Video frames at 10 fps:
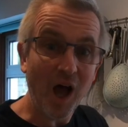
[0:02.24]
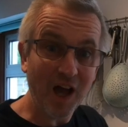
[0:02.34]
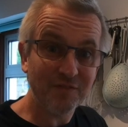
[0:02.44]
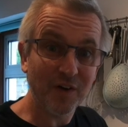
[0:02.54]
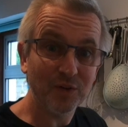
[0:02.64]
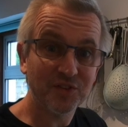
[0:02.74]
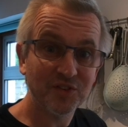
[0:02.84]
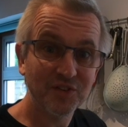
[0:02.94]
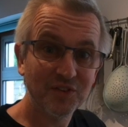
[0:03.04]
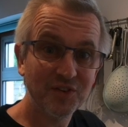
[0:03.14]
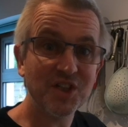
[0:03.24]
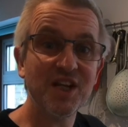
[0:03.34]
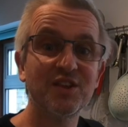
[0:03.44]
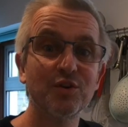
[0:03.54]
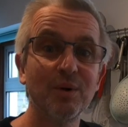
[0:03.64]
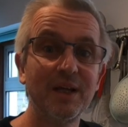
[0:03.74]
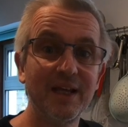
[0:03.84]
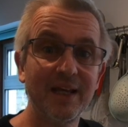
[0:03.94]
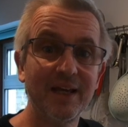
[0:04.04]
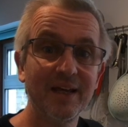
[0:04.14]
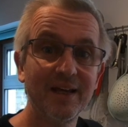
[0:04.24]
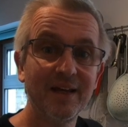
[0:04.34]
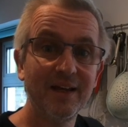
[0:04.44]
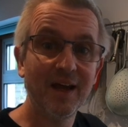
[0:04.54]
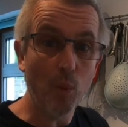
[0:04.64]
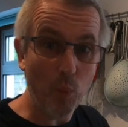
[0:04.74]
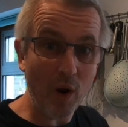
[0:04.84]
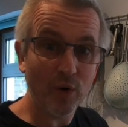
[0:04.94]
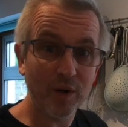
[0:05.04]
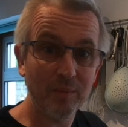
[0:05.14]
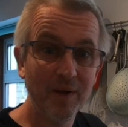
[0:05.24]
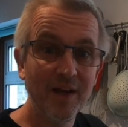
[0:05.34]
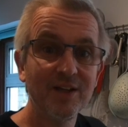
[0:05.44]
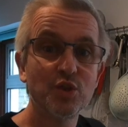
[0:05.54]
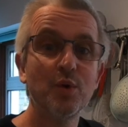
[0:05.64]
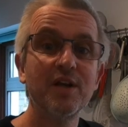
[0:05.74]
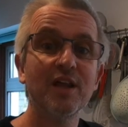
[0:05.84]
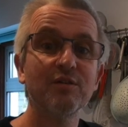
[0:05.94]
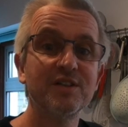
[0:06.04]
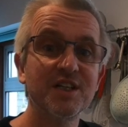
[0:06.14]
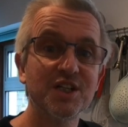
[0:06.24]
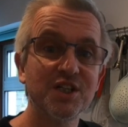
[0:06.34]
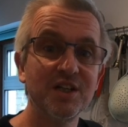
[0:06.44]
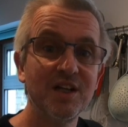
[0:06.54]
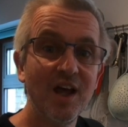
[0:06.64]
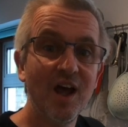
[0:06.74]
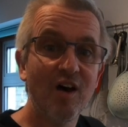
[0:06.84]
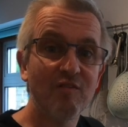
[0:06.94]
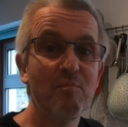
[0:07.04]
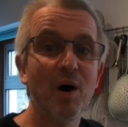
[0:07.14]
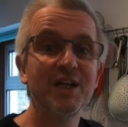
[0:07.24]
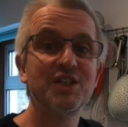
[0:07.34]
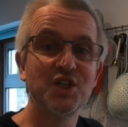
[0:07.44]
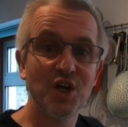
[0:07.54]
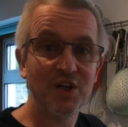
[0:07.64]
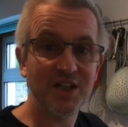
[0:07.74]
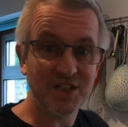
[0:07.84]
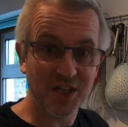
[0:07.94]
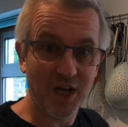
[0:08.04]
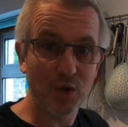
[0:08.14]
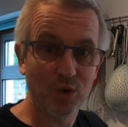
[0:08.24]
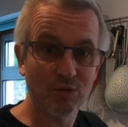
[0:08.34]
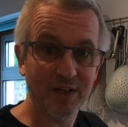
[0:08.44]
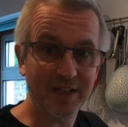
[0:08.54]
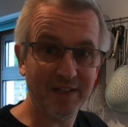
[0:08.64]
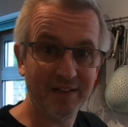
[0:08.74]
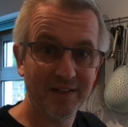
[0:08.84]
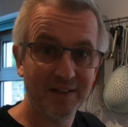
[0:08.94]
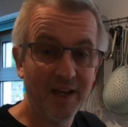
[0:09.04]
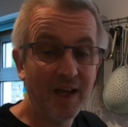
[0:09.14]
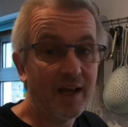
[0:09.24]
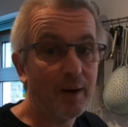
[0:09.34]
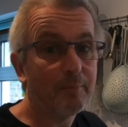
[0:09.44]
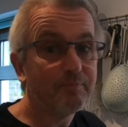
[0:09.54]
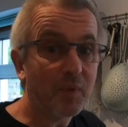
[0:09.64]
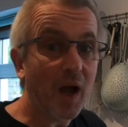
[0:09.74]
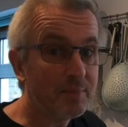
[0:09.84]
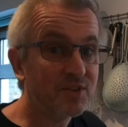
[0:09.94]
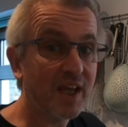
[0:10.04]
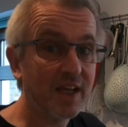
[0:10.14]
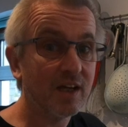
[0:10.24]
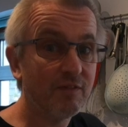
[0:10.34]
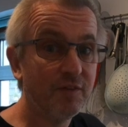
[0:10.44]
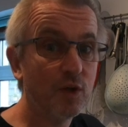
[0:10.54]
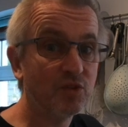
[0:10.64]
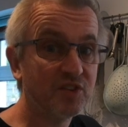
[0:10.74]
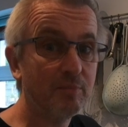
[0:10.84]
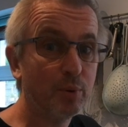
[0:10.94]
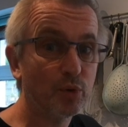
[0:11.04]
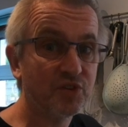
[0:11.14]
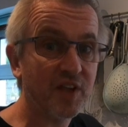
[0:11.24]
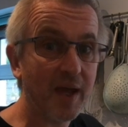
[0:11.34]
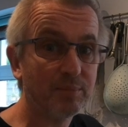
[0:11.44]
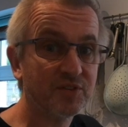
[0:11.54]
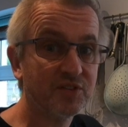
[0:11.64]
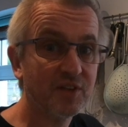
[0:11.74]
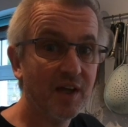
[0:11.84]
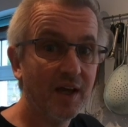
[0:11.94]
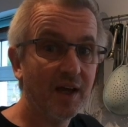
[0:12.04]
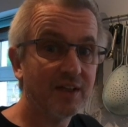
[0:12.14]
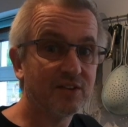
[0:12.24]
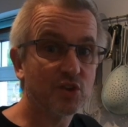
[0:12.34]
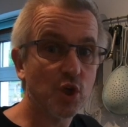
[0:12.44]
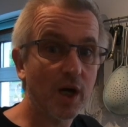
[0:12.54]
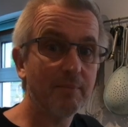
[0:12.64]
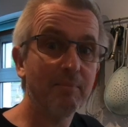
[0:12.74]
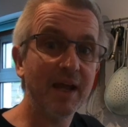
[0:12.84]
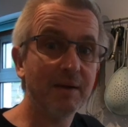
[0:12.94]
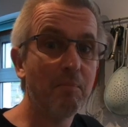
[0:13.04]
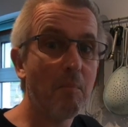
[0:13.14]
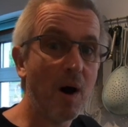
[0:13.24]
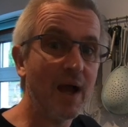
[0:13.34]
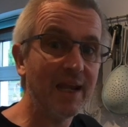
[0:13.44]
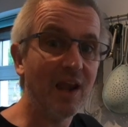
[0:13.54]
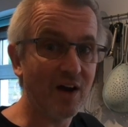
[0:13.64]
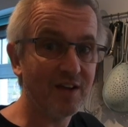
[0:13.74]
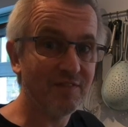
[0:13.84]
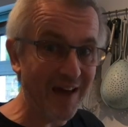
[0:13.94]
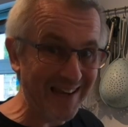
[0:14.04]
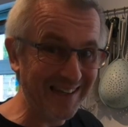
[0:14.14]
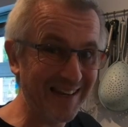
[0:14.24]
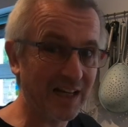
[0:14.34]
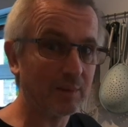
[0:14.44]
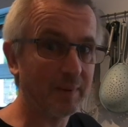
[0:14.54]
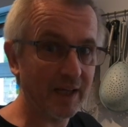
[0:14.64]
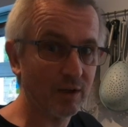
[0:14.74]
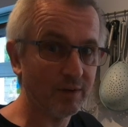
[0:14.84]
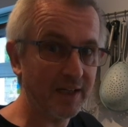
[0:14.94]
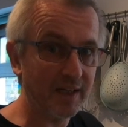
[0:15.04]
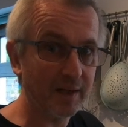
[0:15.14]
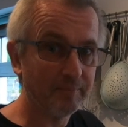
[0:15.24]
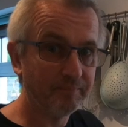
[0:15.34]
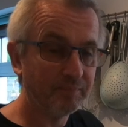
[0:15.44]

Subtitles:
Hi folks, G3 here, and welcome to another edition of My Journey to Go Green. Now, I'm taking a few simple steps to try and make my life a little bit greener.